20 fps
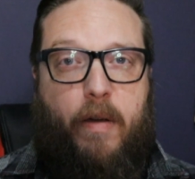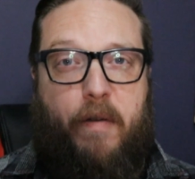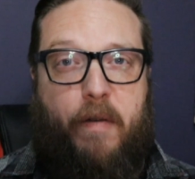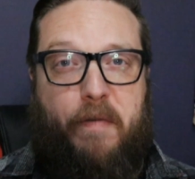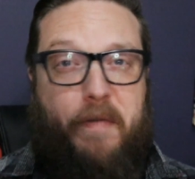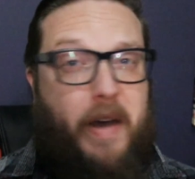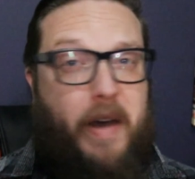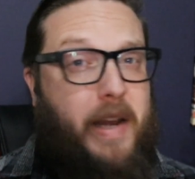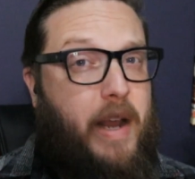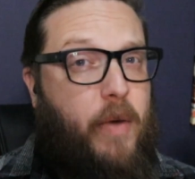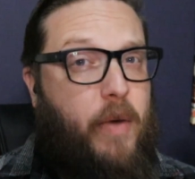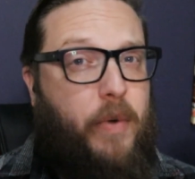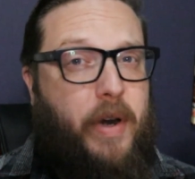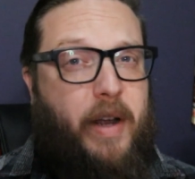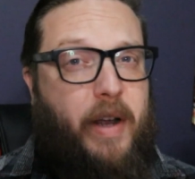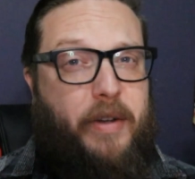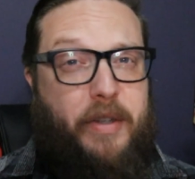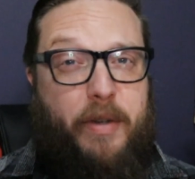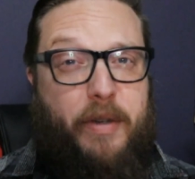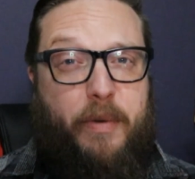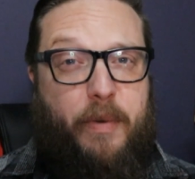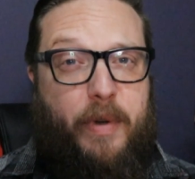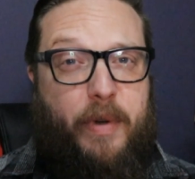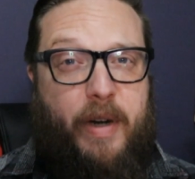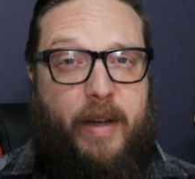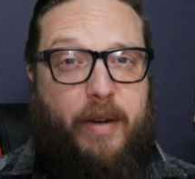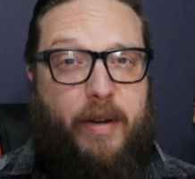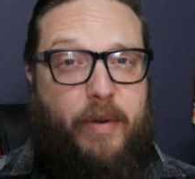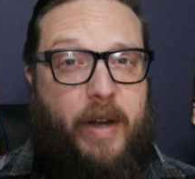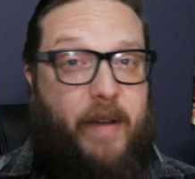find out what I do
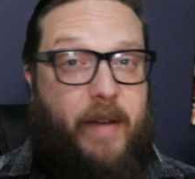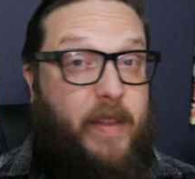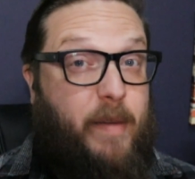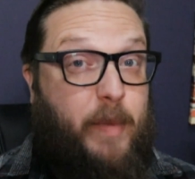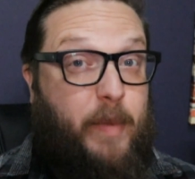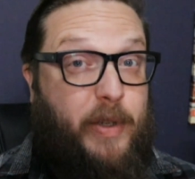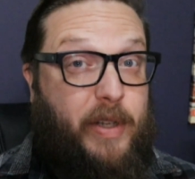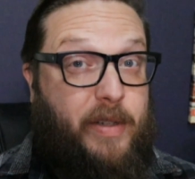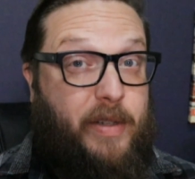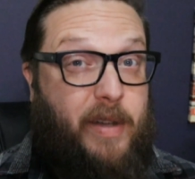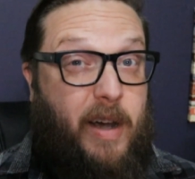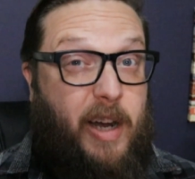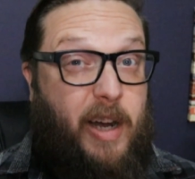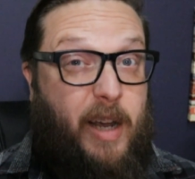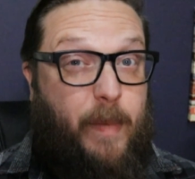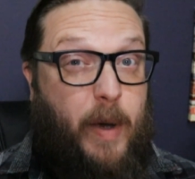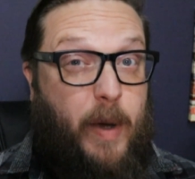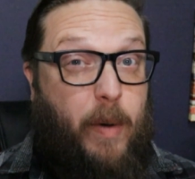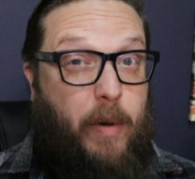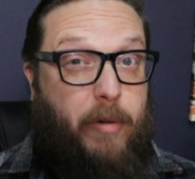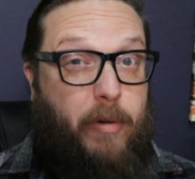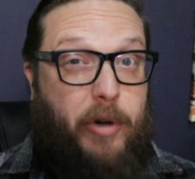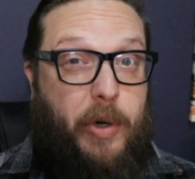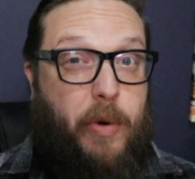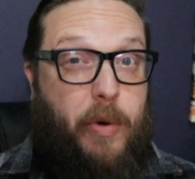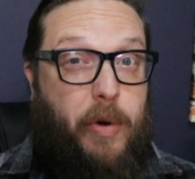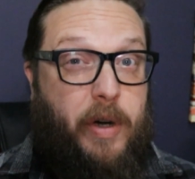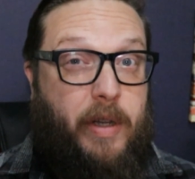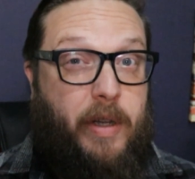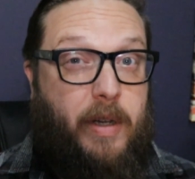when I don't have that much to talk about while
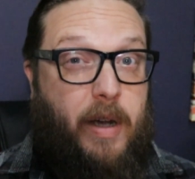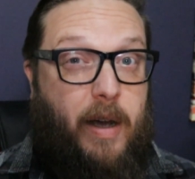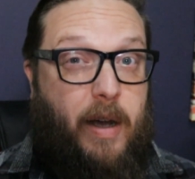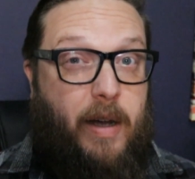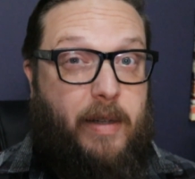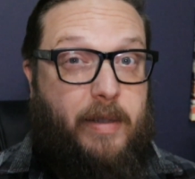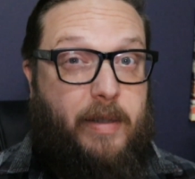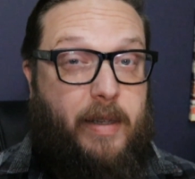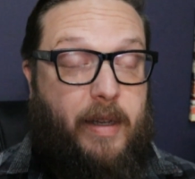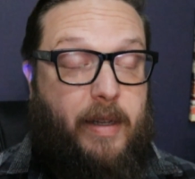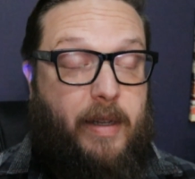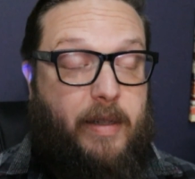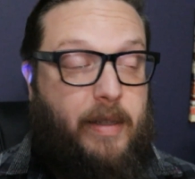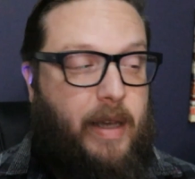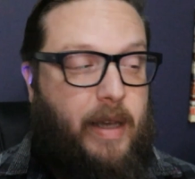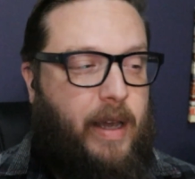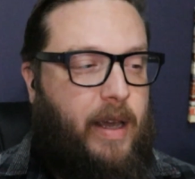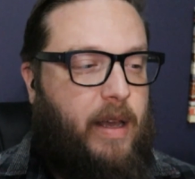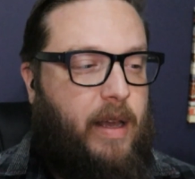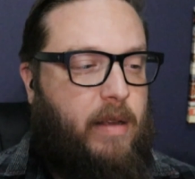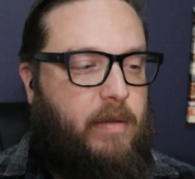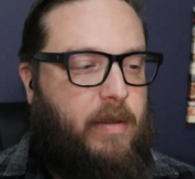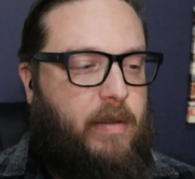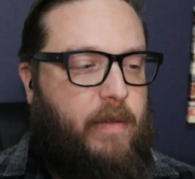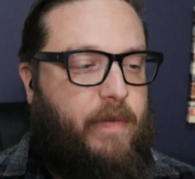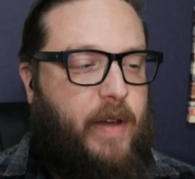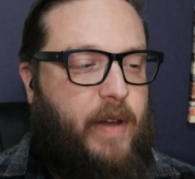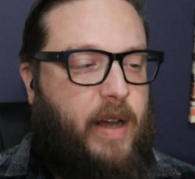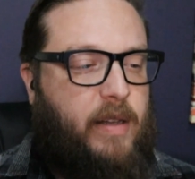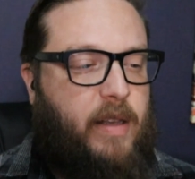recording content, and
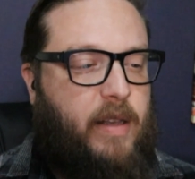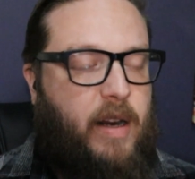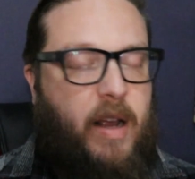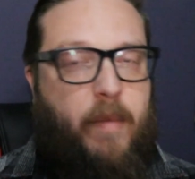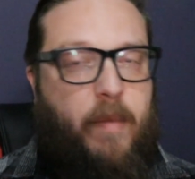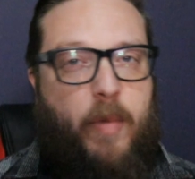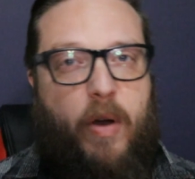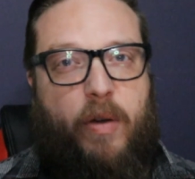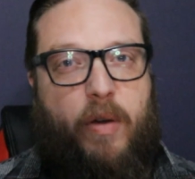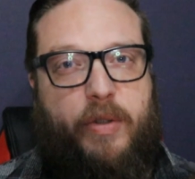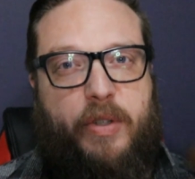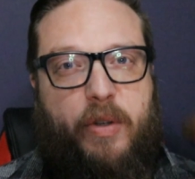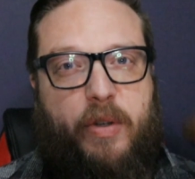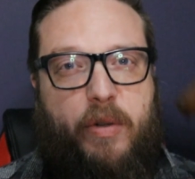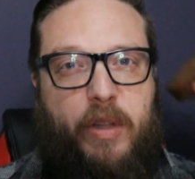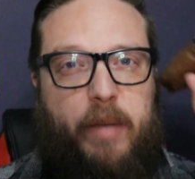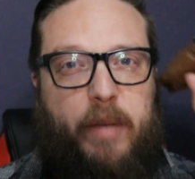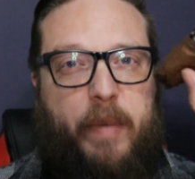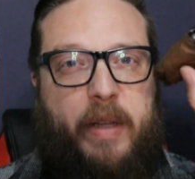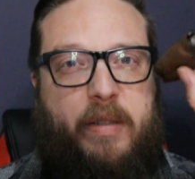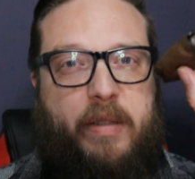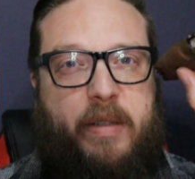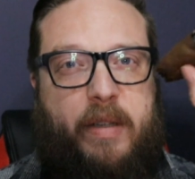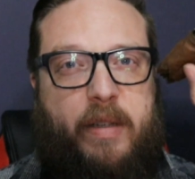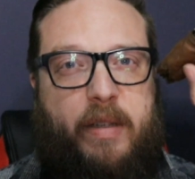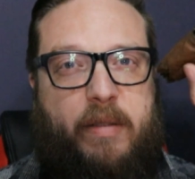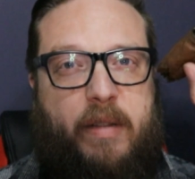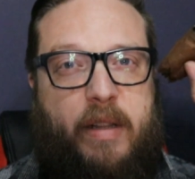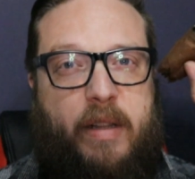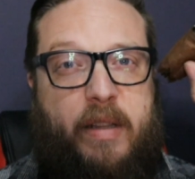the fact that I'm also
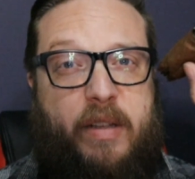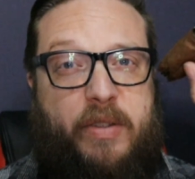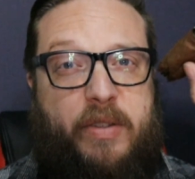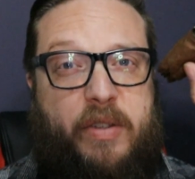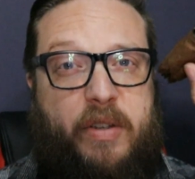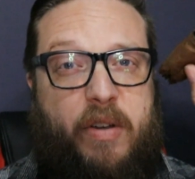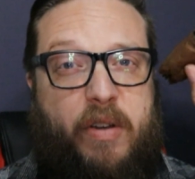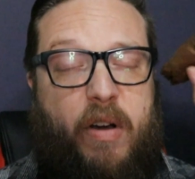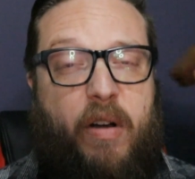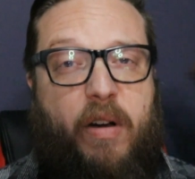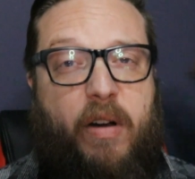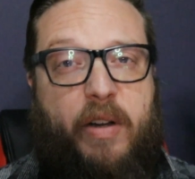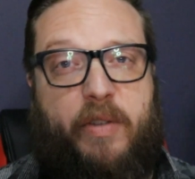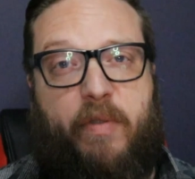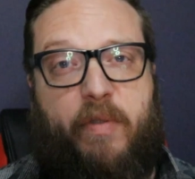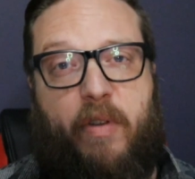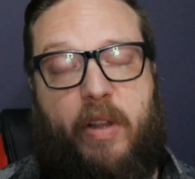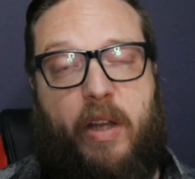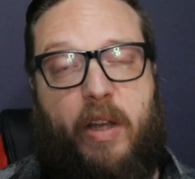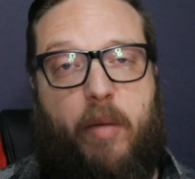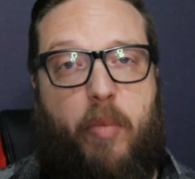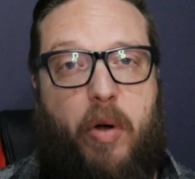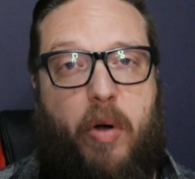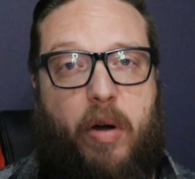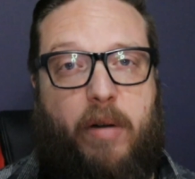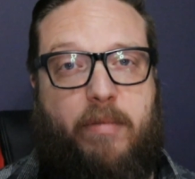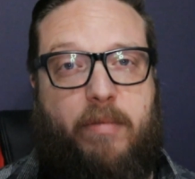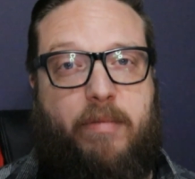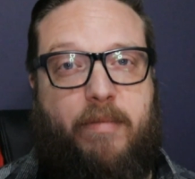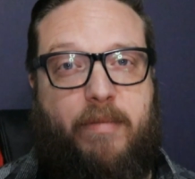lamenting that this cigar is falling
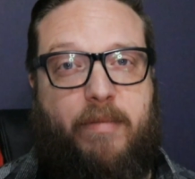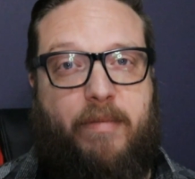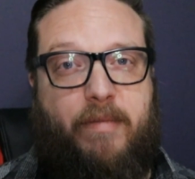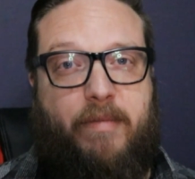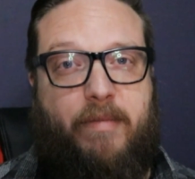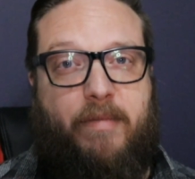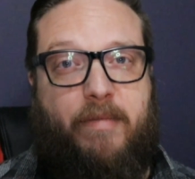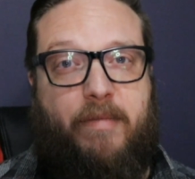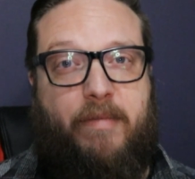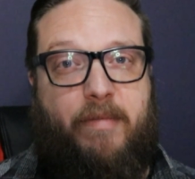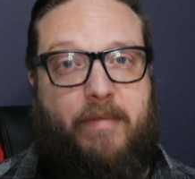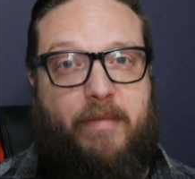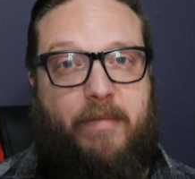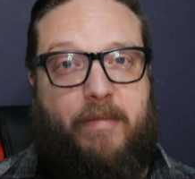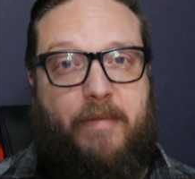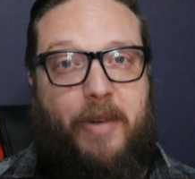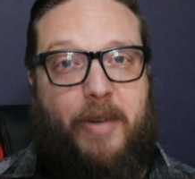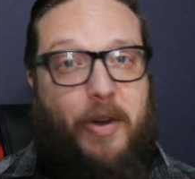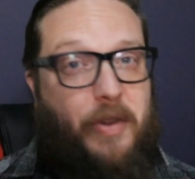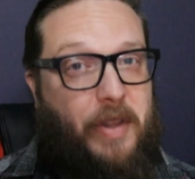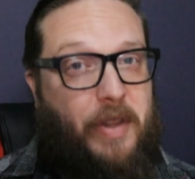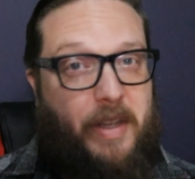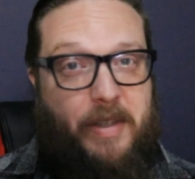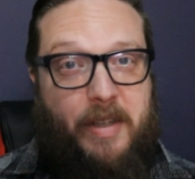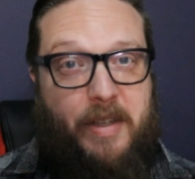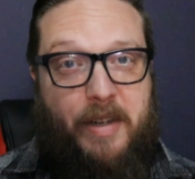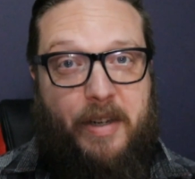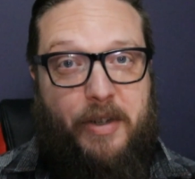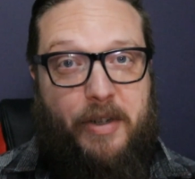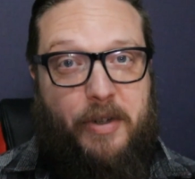apart on
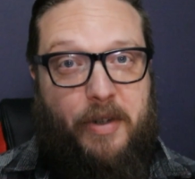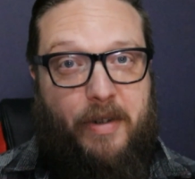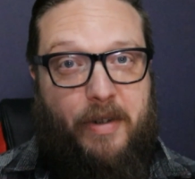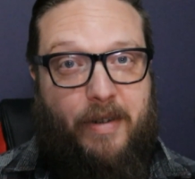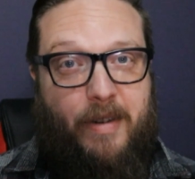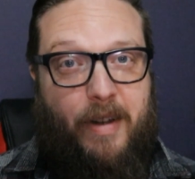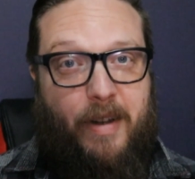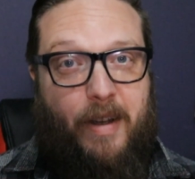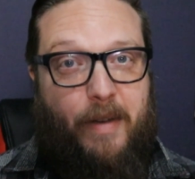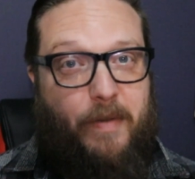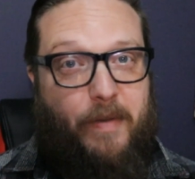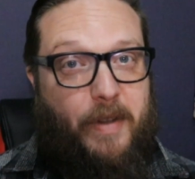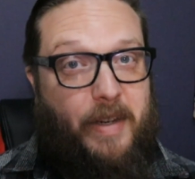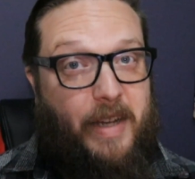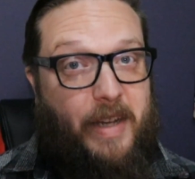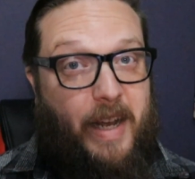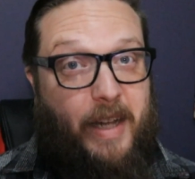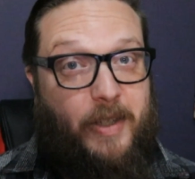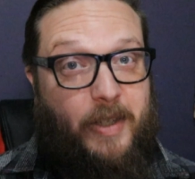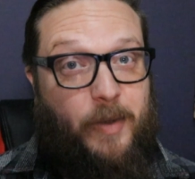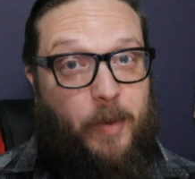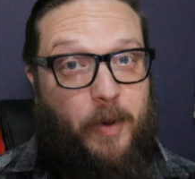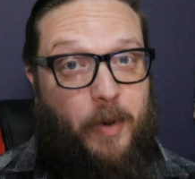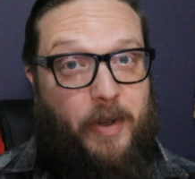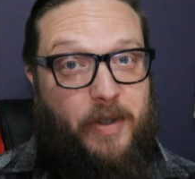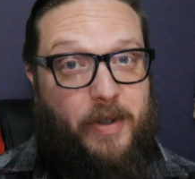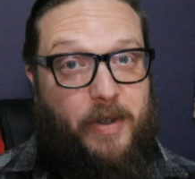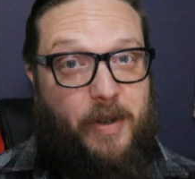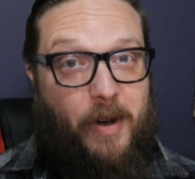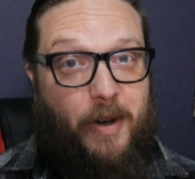this edition of the Dad
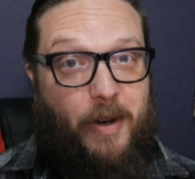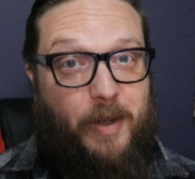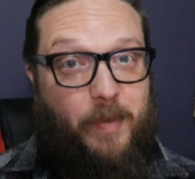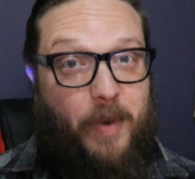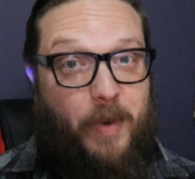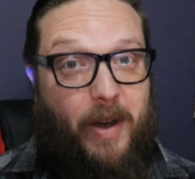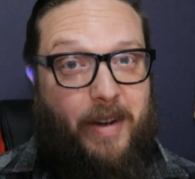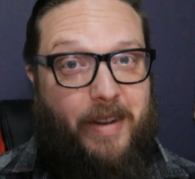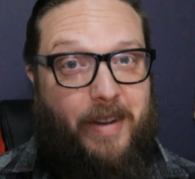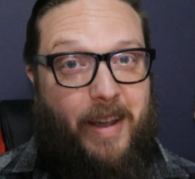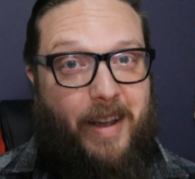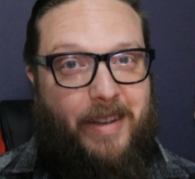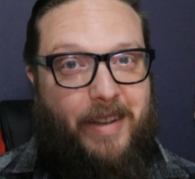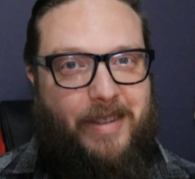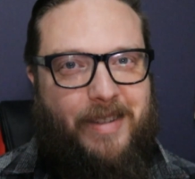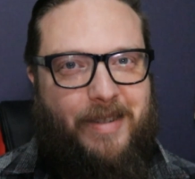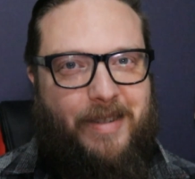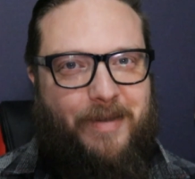Smoking Cigars podcast.